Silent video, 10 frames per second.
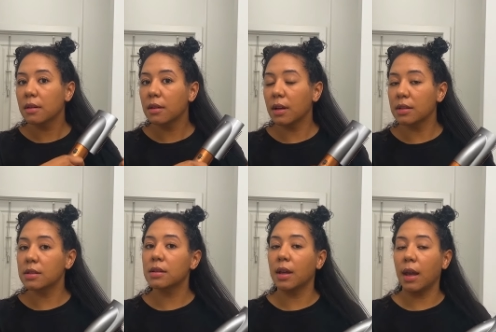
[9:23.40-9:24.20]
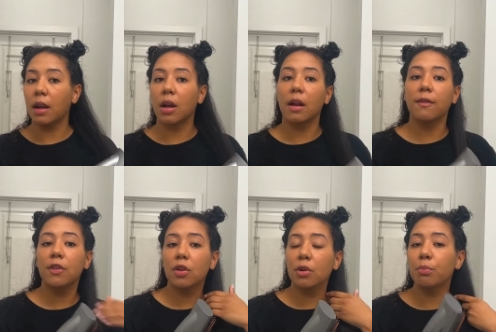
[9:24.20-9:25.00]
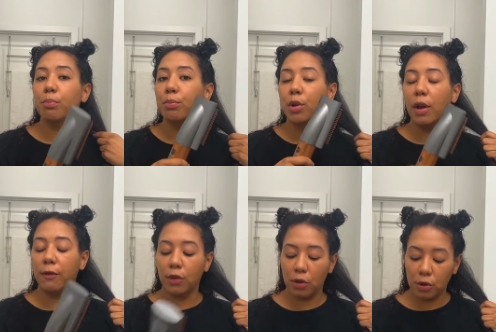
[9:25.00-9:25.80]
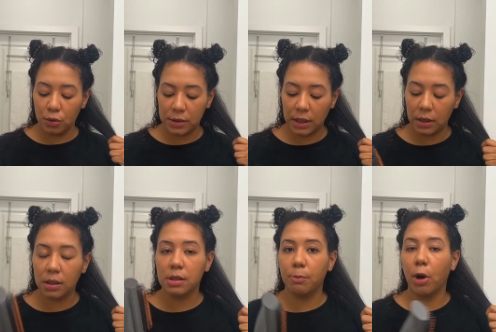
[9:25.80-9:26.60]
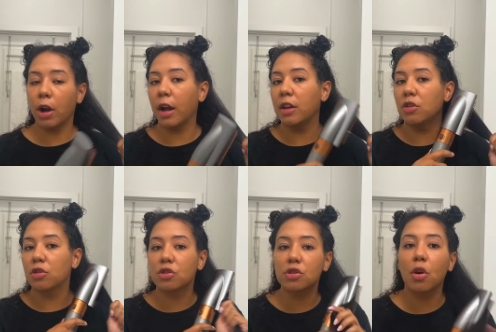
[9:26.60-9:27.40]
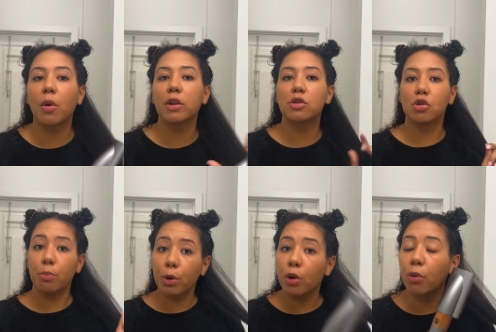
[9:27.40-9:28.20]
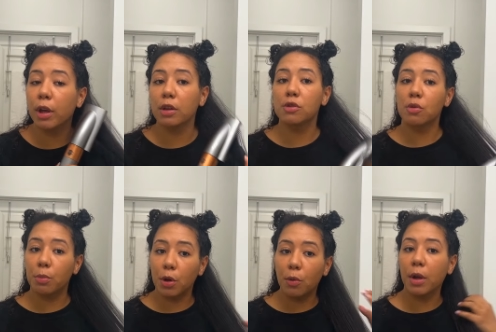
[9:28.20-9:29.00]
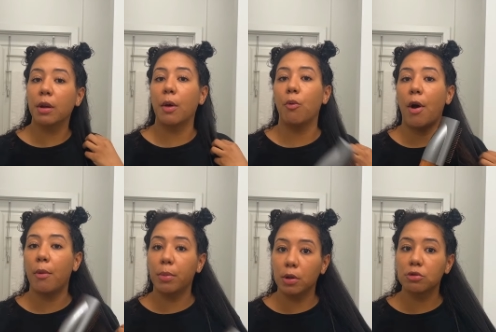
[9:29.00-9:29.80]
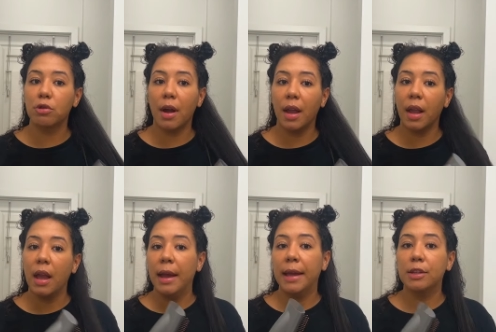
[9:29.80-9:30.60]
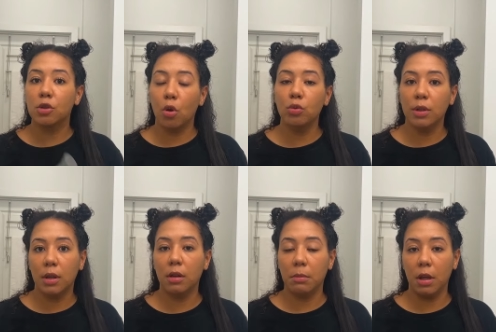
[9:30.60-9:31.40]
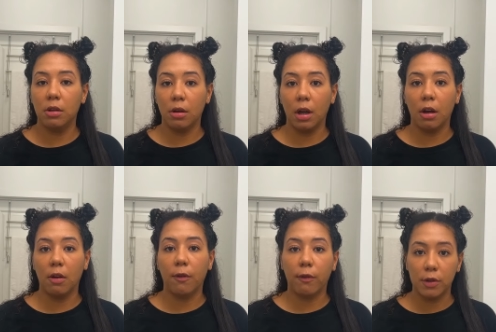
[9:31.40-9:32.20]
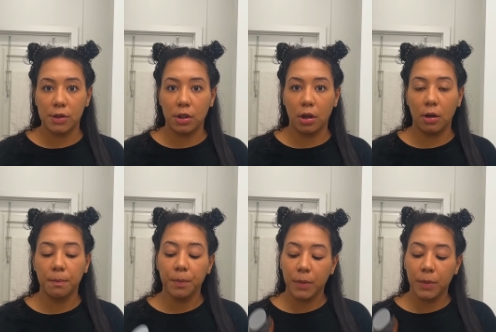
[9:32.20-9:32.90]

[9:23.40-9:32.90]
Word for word: gets the hair. If you're if you're using this part and you're just going super quick super quick while blow drying, it's only going to make your hair frizzier.